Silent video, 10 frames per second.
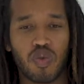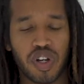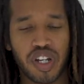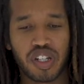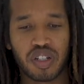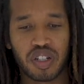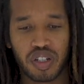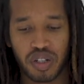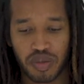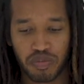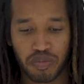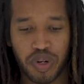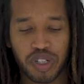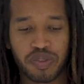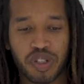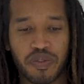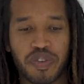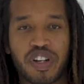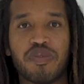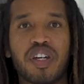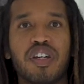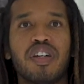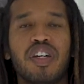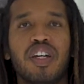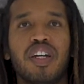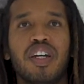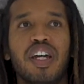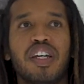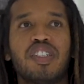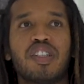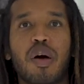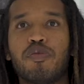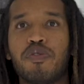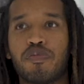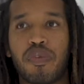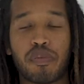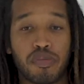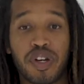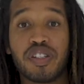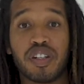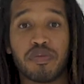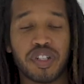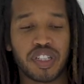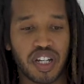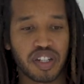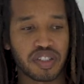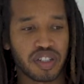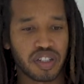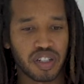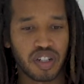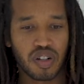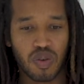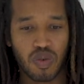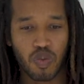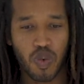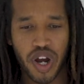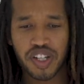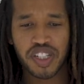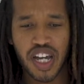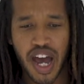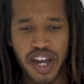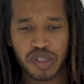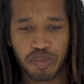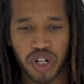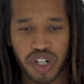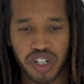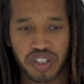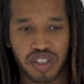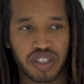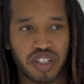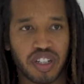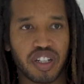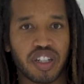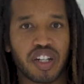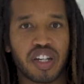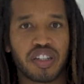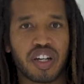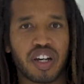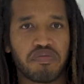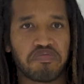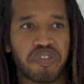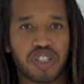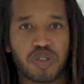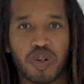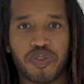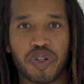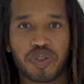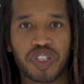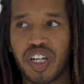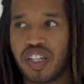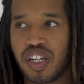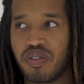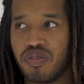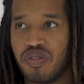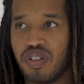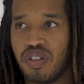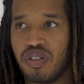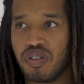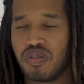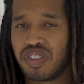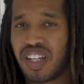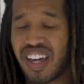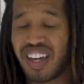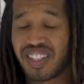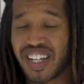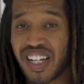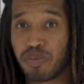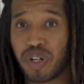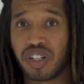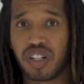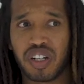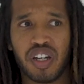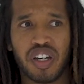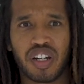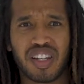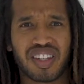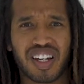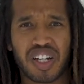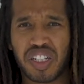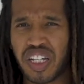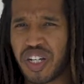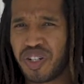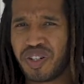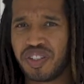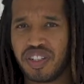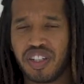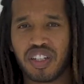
And he puts himself in front of me and stops me from my momentum and says, "Where is the iceberg?" And I thought, as a 12-year-old kid, like, what the heck is iceberg? And I thought, glaciers?